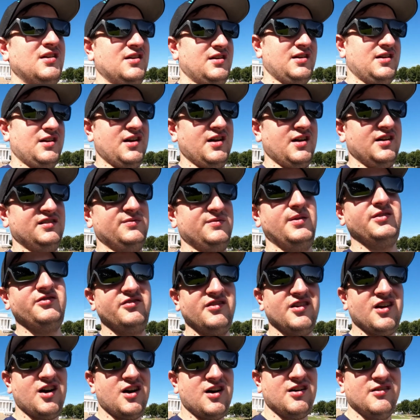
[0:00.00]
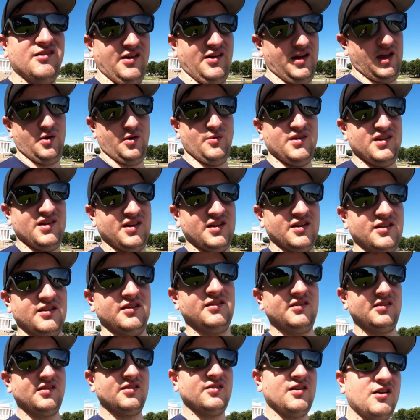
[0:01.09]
Especially holiday weekends.